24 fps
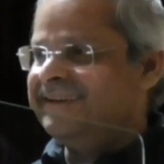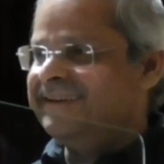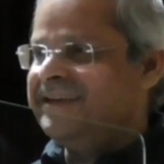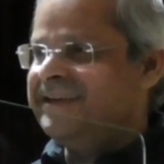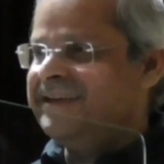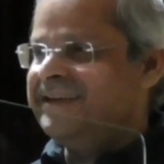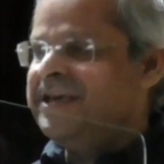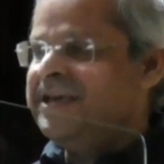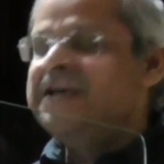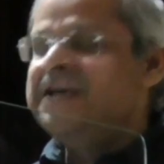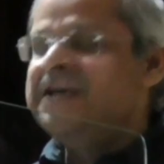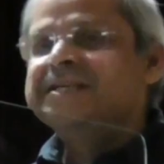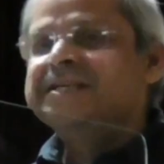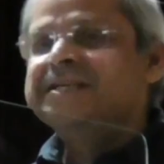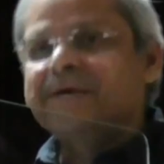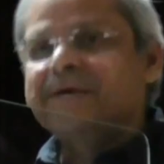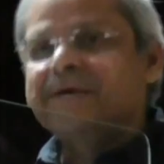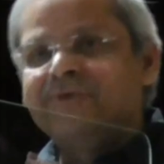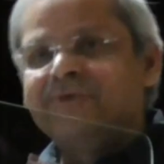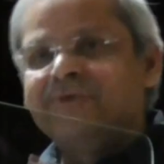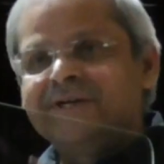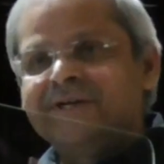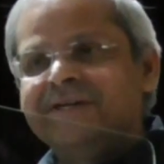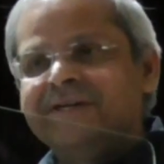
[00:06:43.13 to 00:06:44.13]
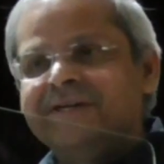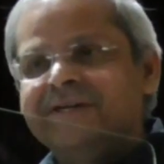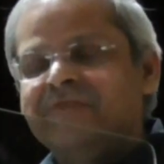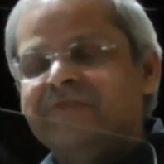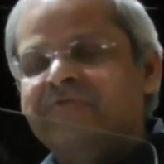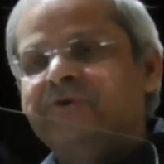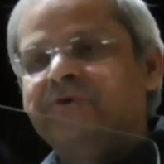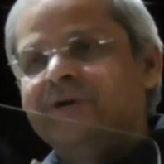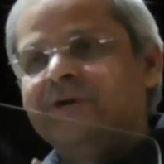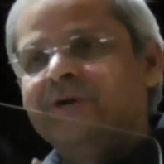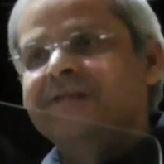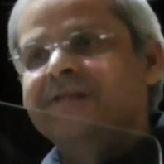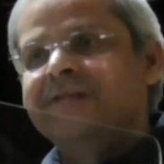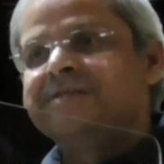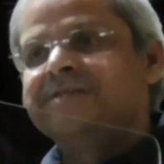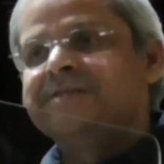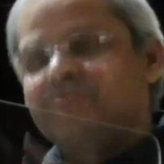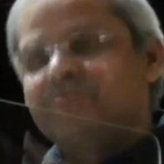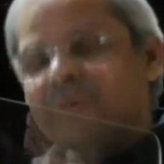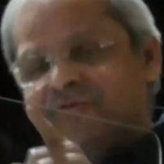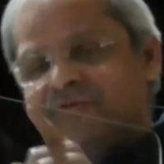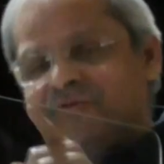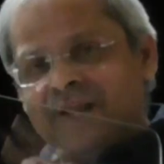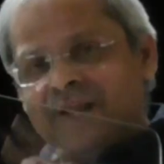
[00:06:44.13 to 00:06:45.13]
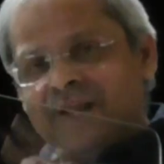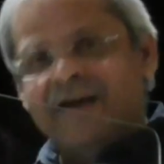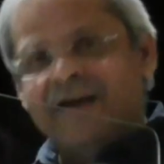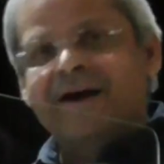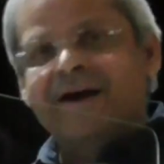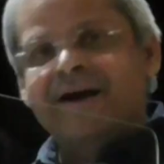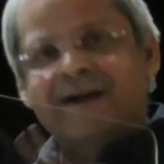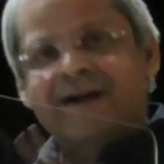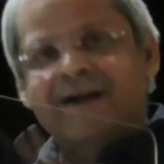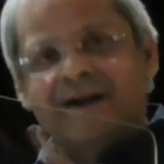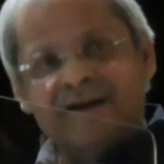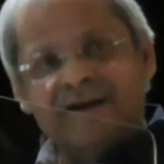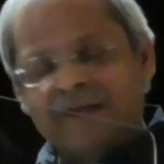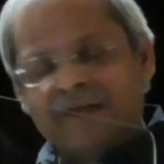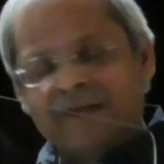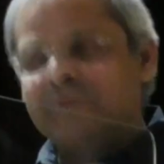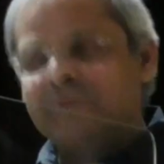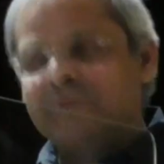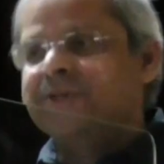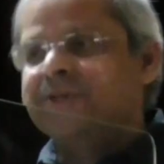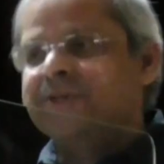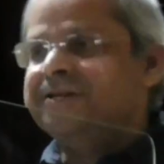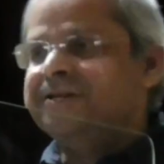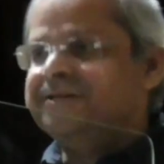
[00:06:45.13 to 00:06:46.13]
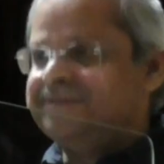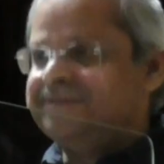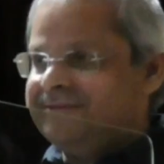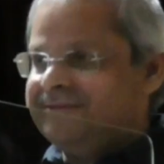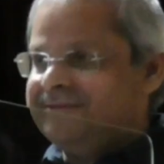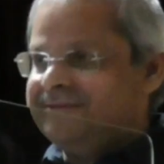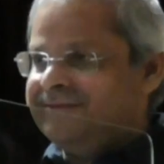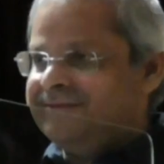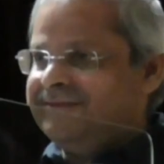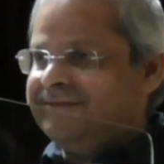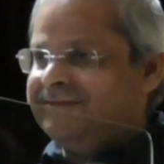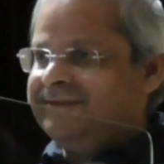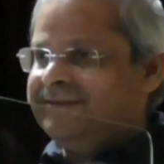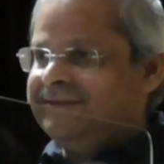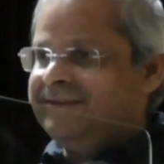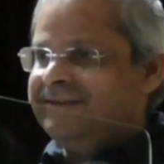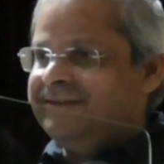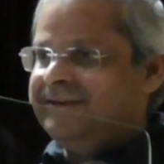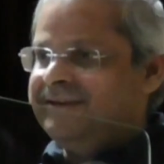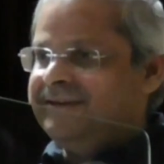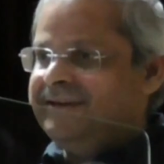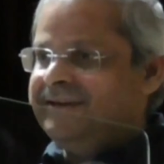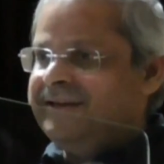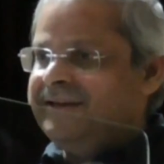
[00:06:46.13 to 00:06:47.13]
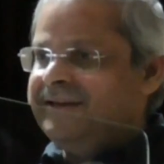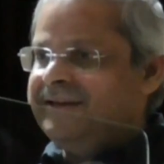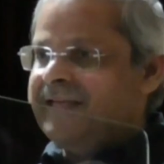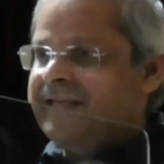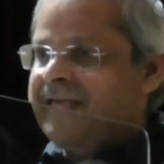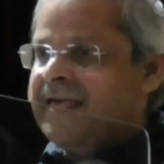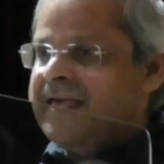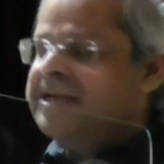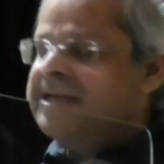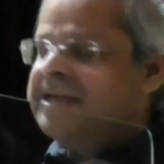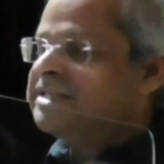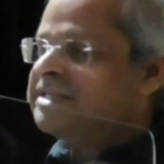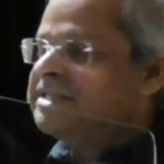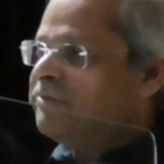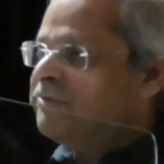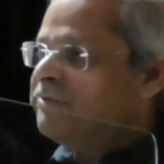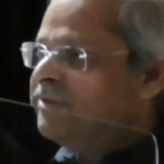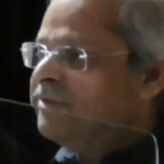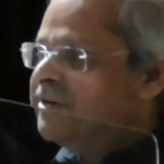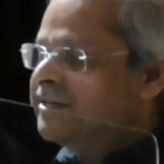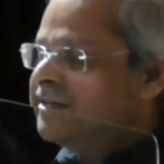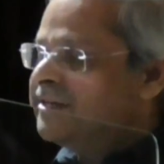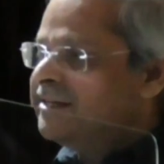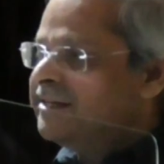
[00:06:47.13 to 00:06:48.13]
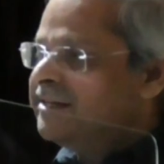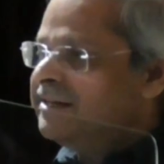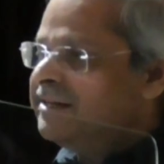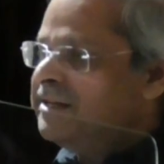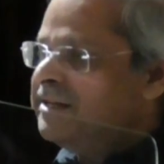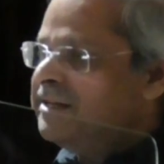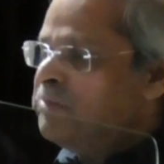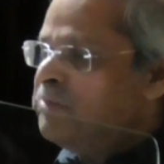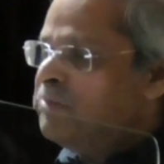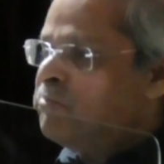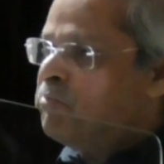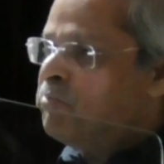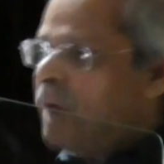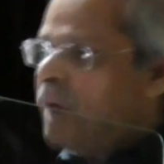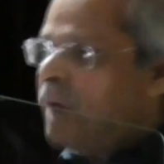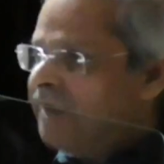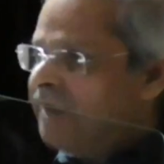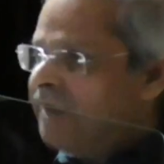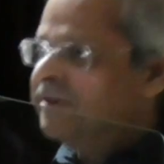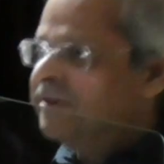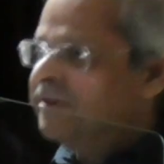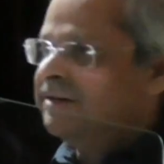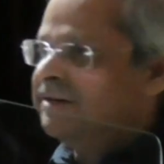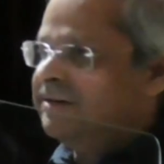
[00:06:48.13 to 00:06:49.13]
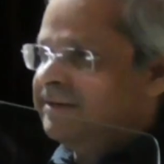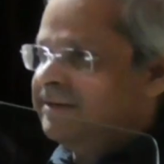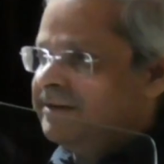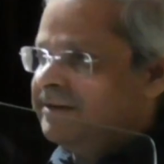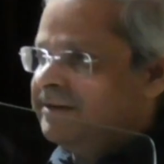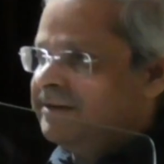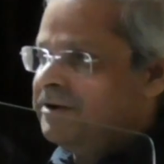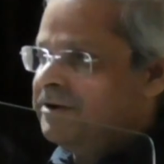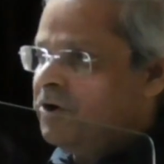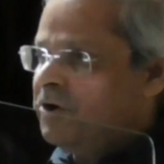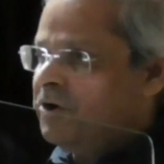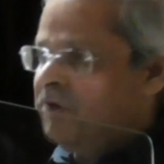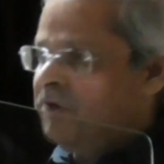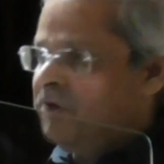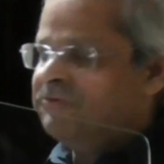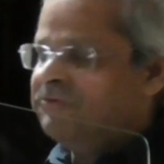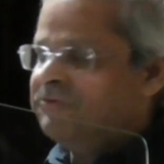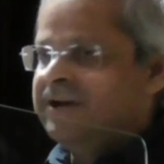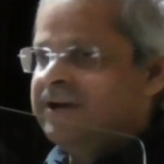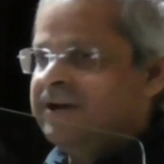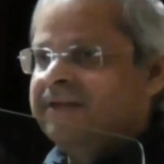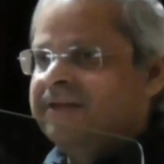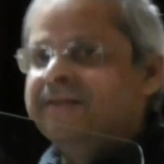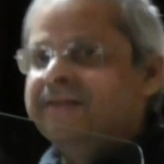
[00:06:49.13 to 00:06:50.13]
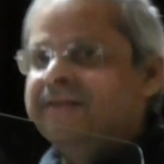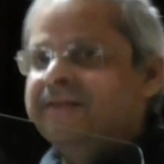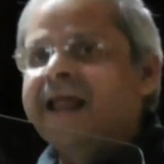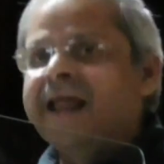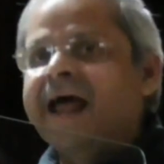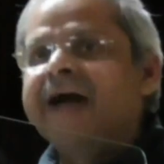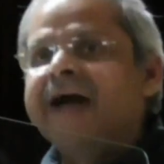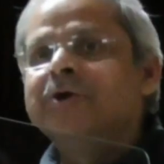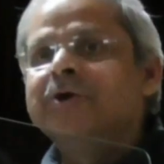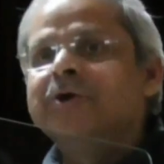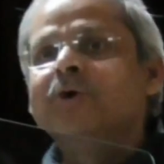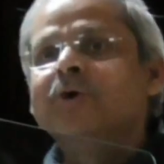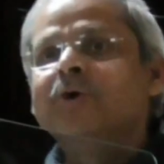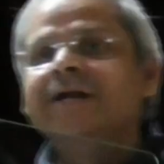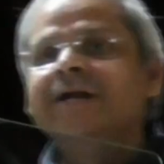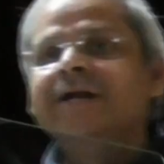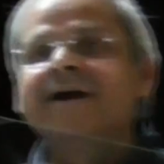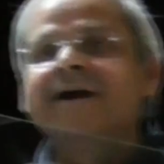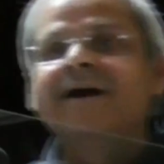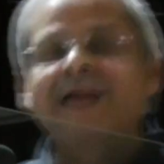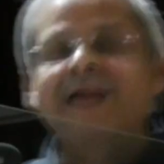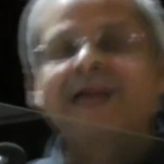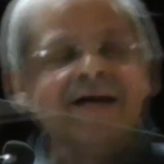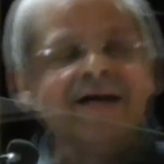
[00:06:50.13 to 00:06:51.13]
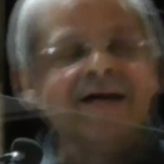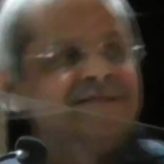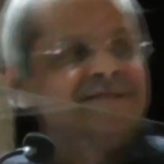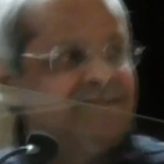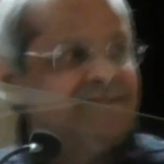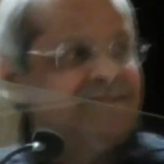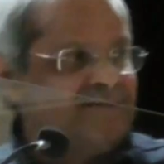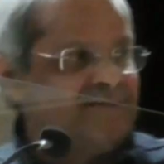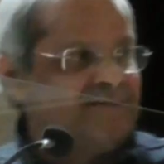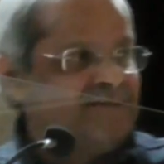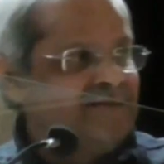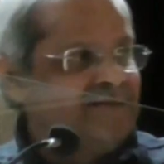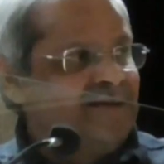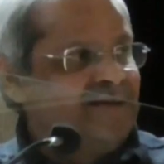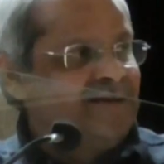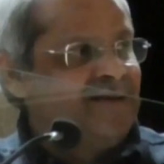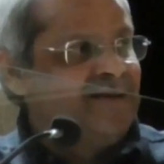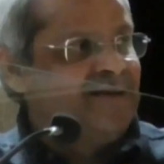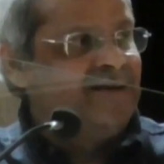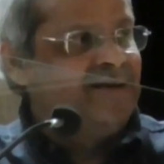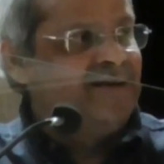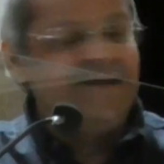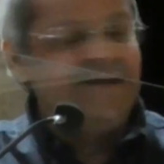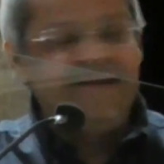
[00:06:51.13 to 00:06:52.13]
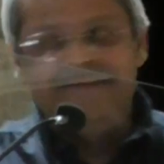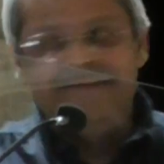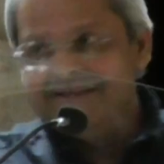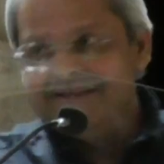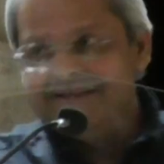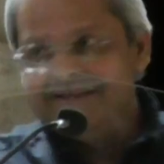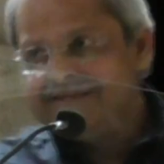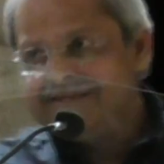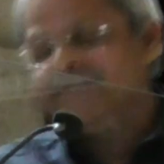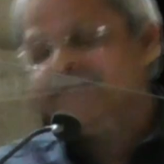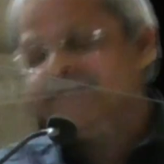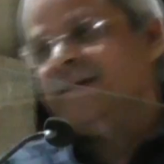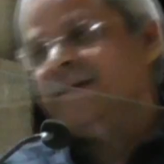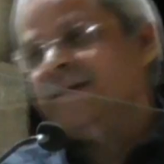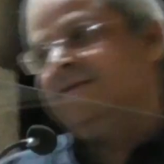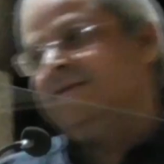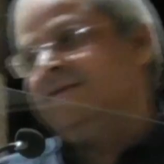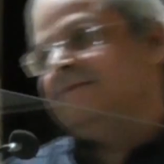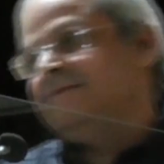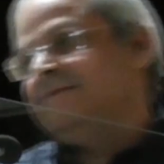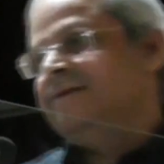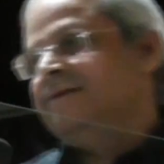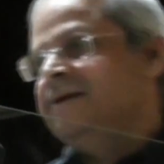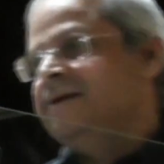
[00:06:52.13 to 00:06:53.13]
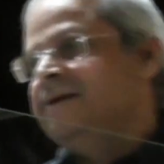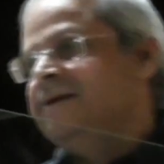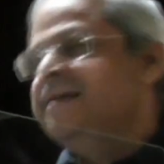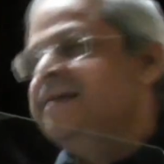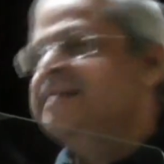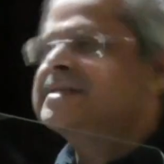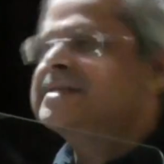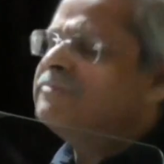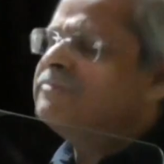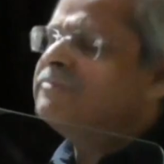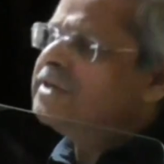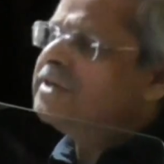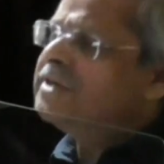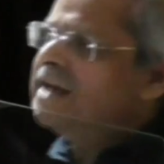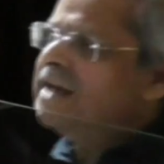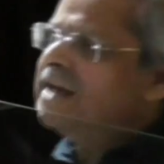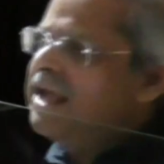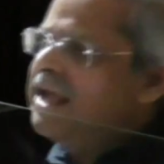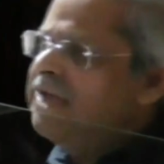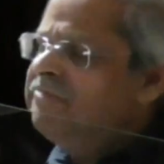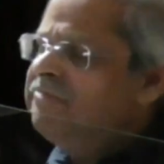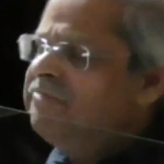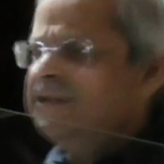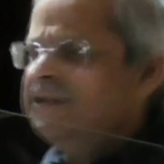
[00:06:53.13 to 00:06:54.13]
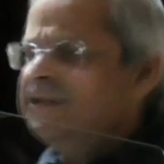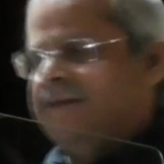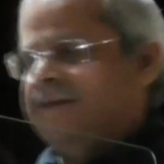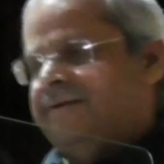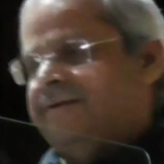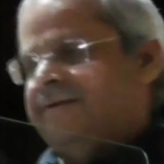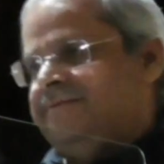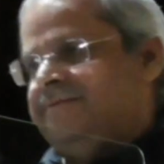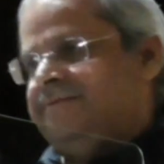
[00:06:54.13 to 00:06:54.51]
He subverted the feudalism of Telangana and Andhra Pradesh. He subverted the power of the land-holding classes in this state. He subverted everything.